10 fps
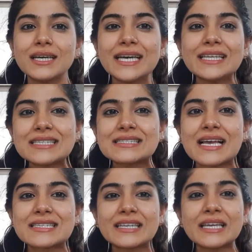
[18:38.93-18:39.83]
In this
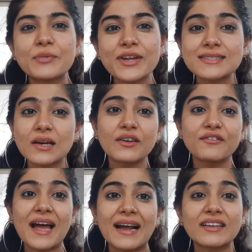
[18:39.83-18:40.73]
lesson, he brings out the
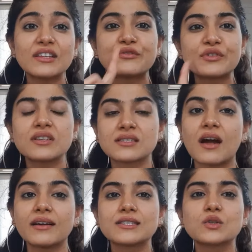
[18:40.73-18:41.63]
fact that the first
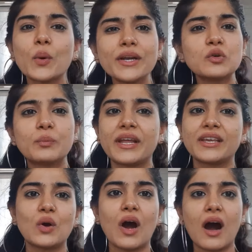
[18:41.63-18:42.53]
cut is going to
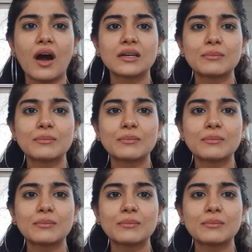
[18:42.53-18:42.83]
break your heart,